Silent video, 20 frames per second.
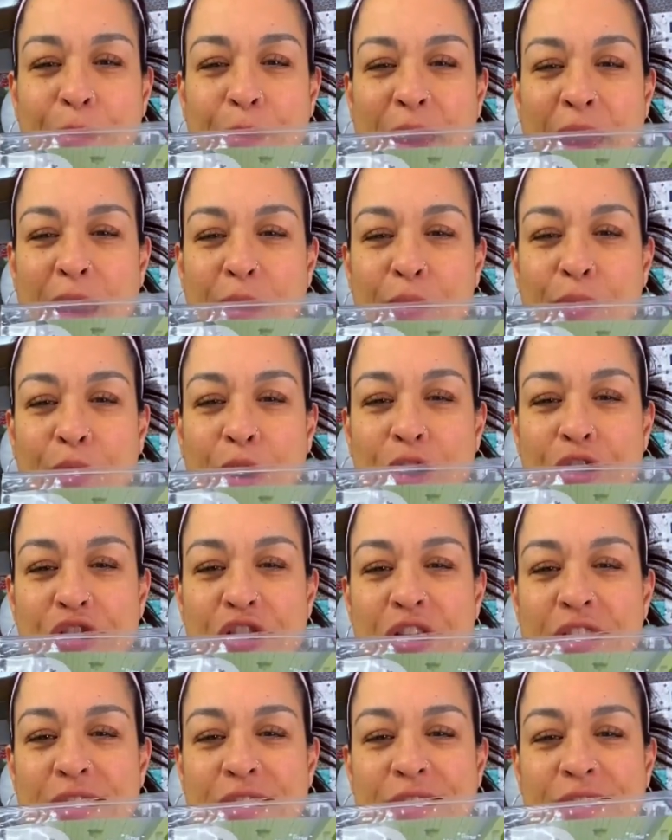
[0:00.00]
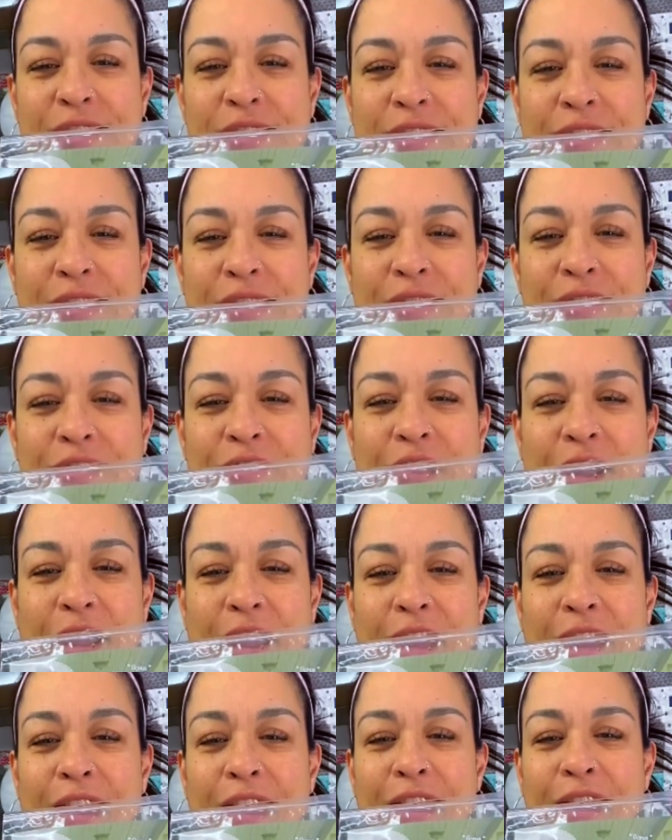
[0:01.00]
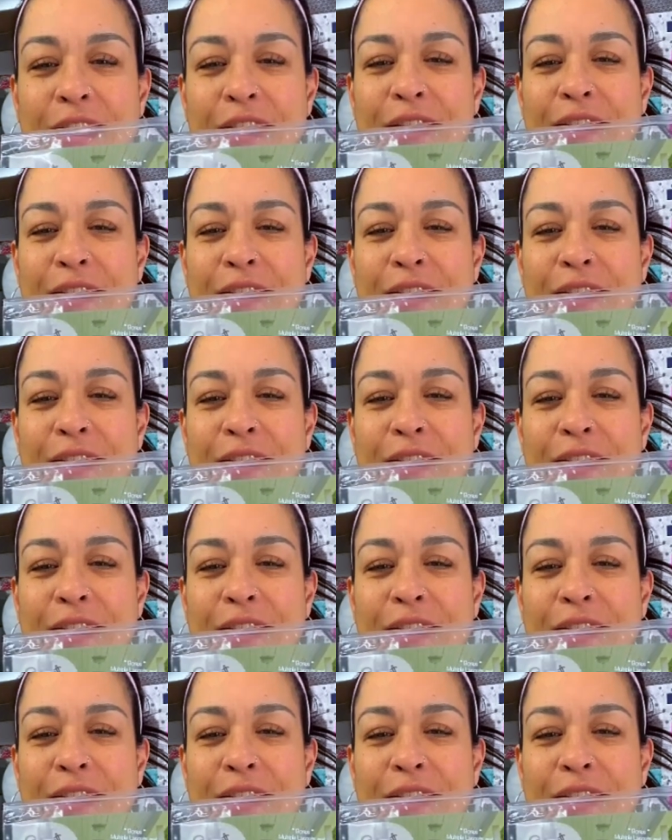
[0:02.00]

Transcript: paintbrushes, right?